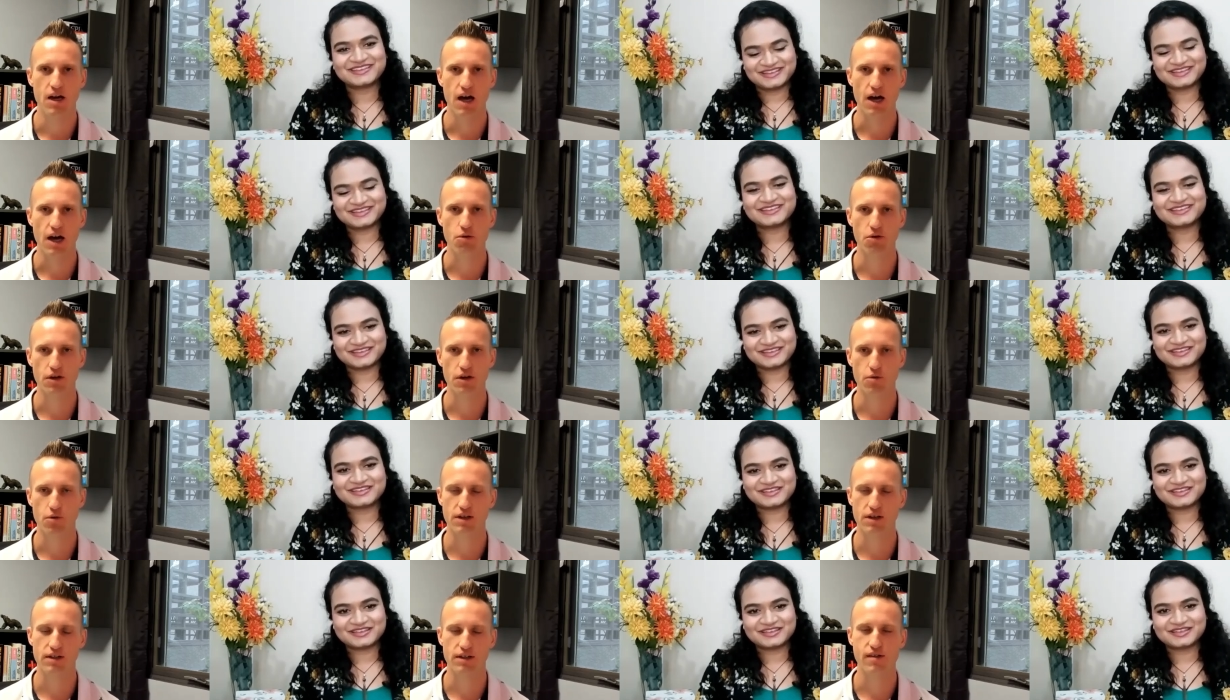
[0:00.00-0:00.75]
Speaker 1: I really
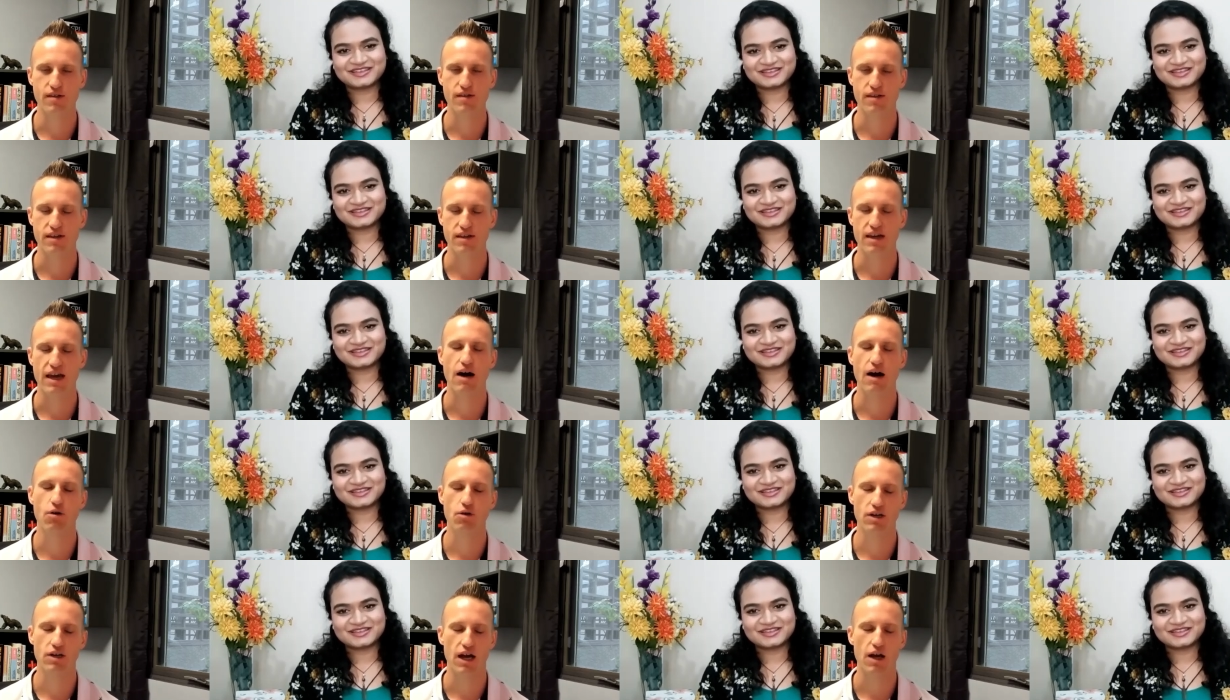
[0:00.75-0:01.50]
wanted to see
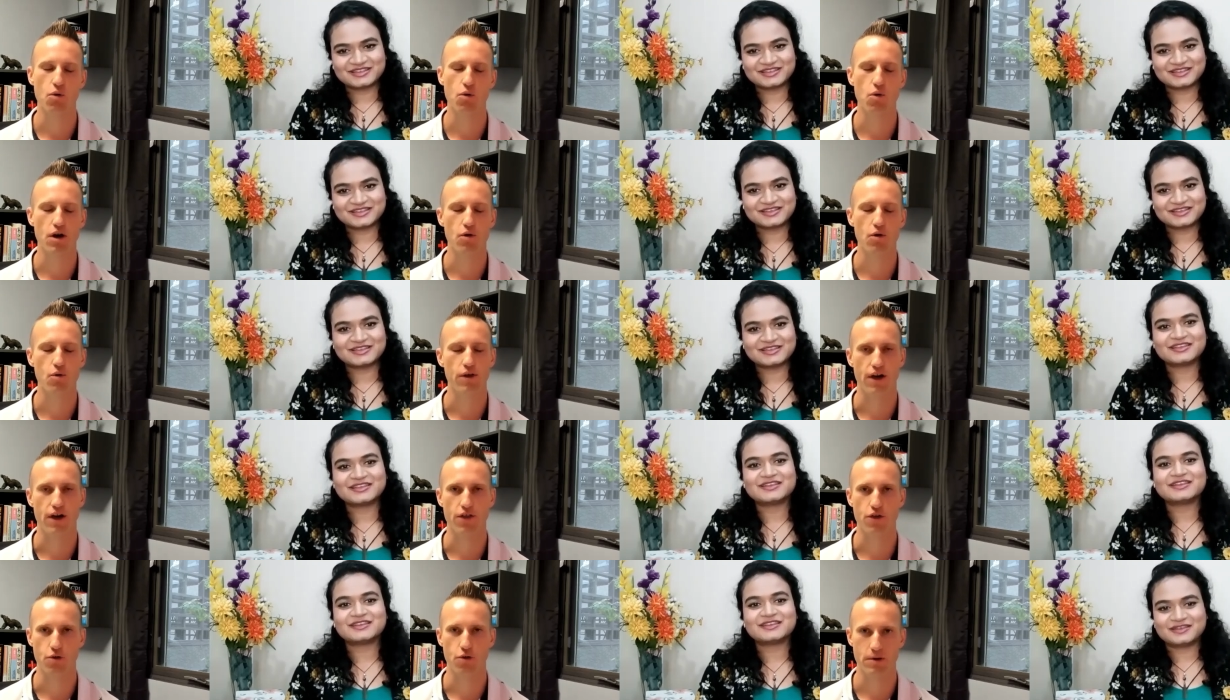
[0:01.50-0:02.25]
how can I work with
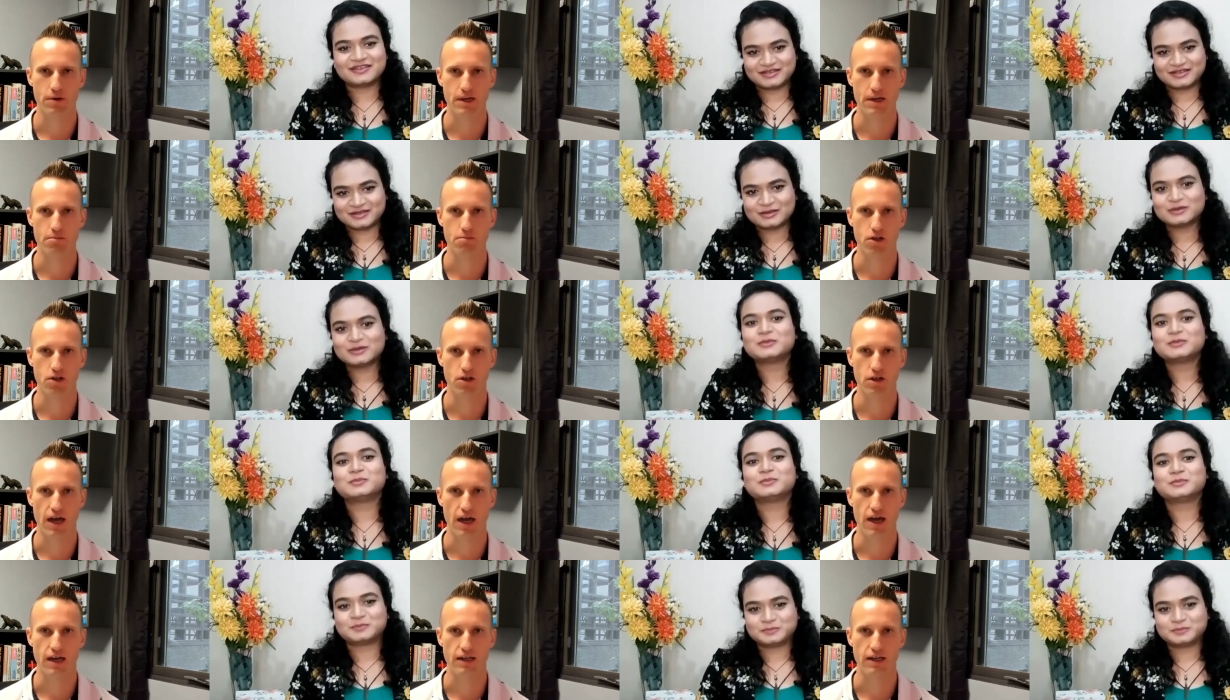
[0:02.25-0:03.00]
other people
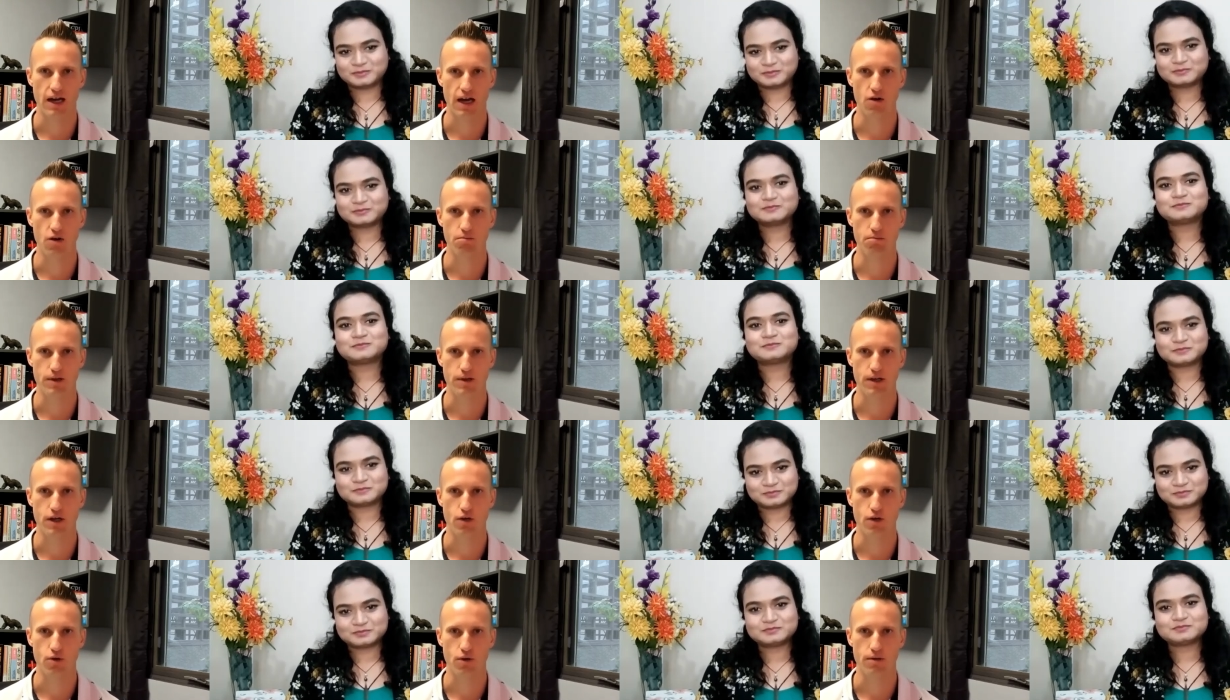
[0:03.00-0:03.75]
and help, you
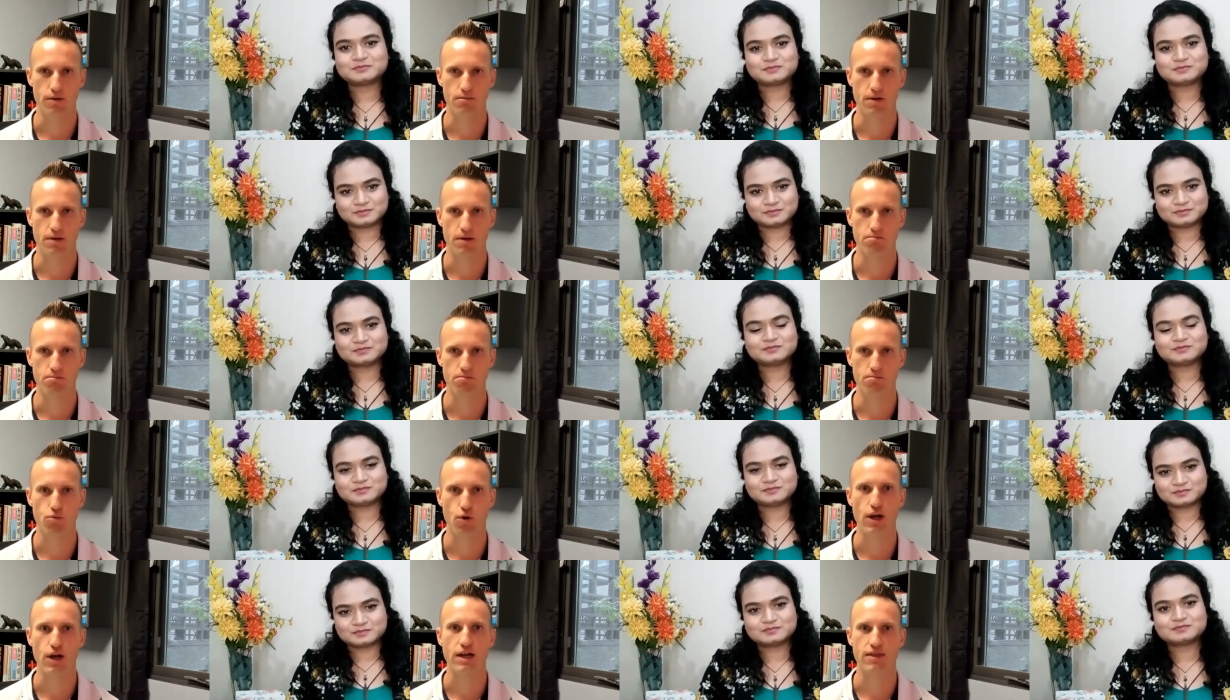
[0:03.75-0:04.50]
know,
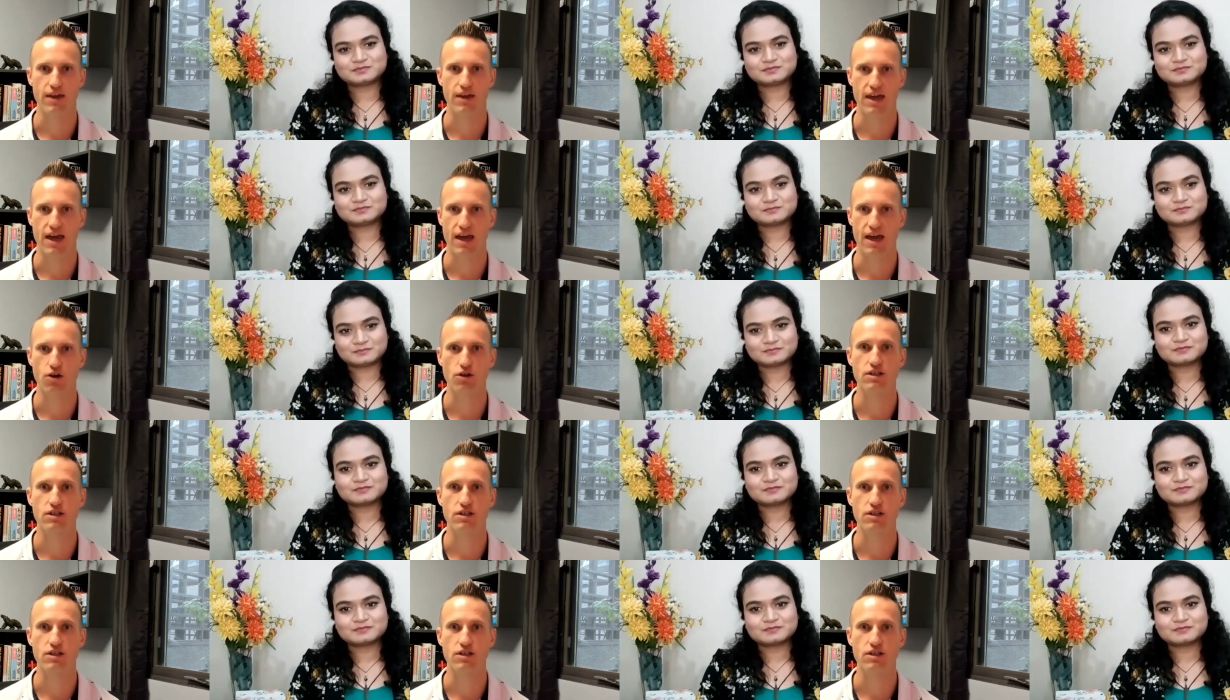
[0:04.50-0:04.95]
bring the care